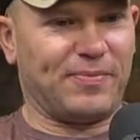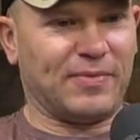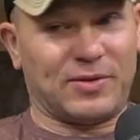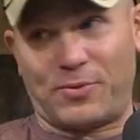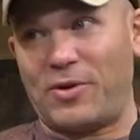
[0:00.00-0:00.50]

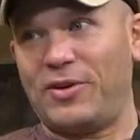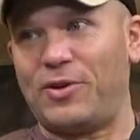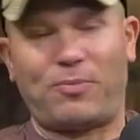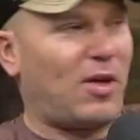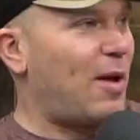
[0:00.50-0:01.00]
It's a really
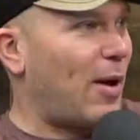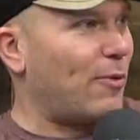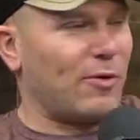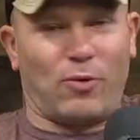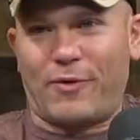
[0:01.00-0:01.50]
good play by.
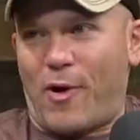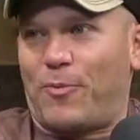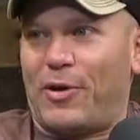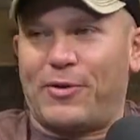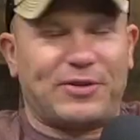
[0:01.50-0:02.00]
If one of our
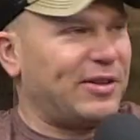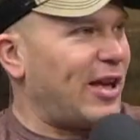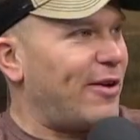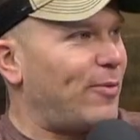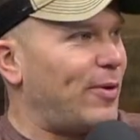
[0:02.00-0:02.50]
players did
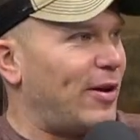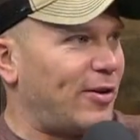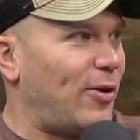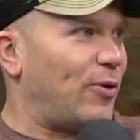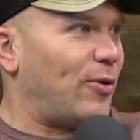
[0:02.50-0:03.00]
that, we'd be like,
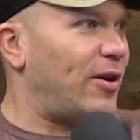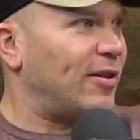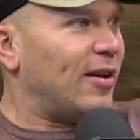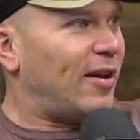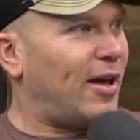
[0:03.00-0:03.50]
"Oh, great,
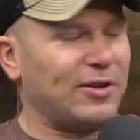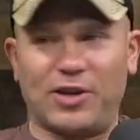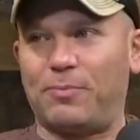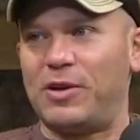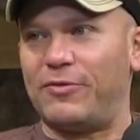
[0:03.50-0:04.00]
awesome. Heads
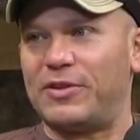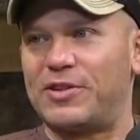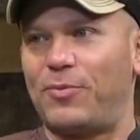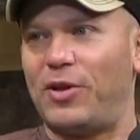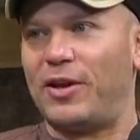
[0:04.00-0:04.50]
up
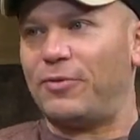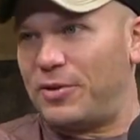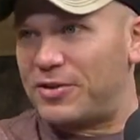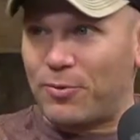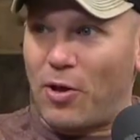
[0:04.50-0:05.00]
defensive play,"
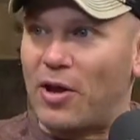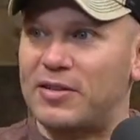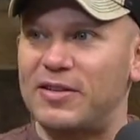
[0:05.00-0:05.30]
which it was.